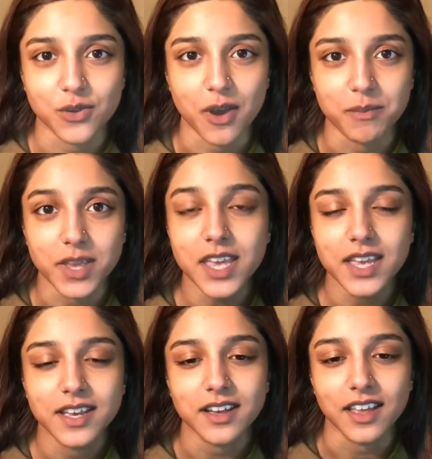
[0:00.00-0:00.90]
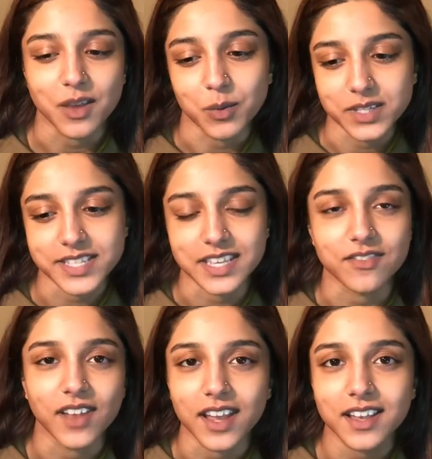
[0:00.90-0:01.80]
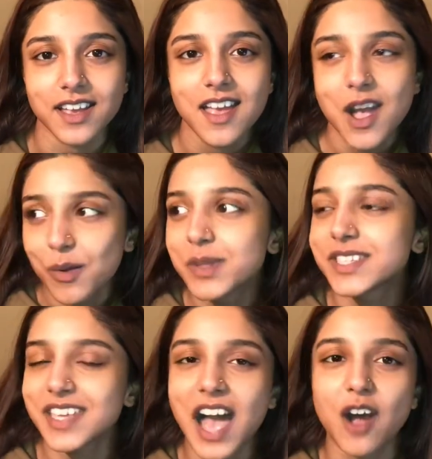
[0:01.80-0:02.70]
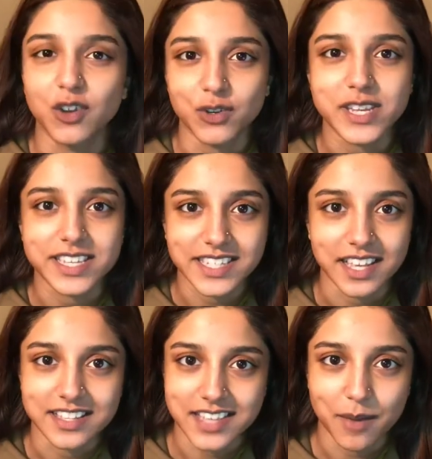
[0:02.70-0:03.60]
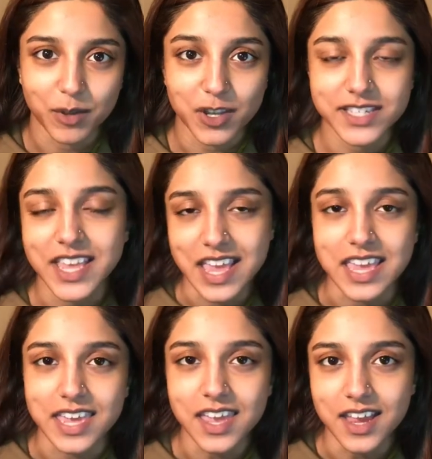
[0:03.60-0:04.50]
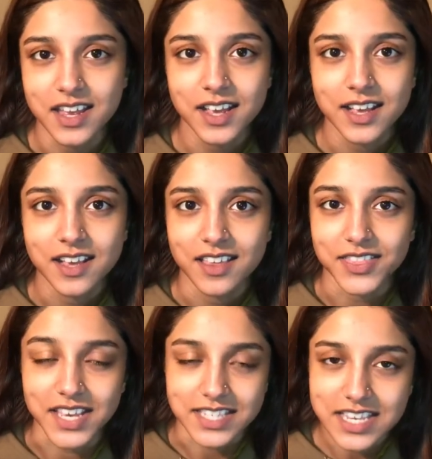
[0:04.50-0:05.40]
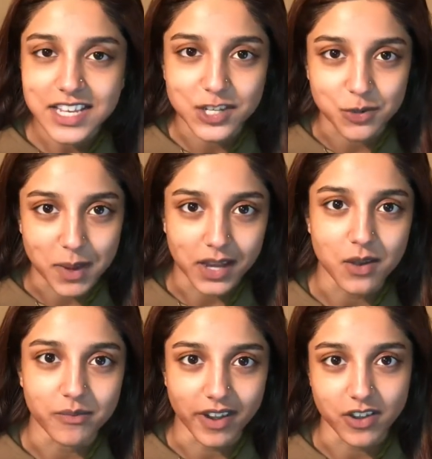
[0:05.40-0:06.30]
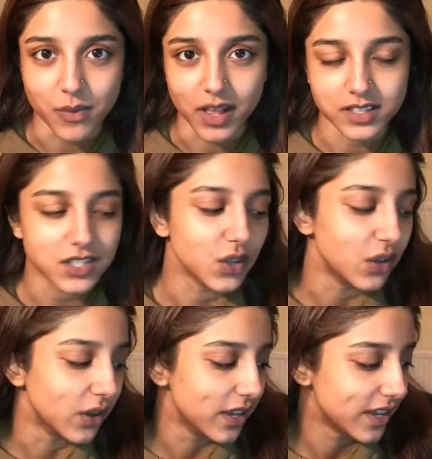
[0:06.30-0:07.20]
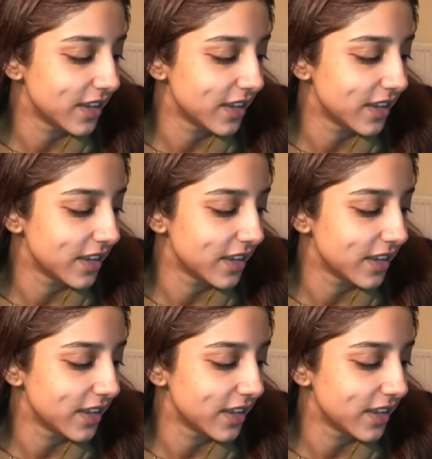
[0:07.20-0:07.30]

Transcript: it on me, and then we'll see how good his skills are, because he thinks he can do makeup very well. So.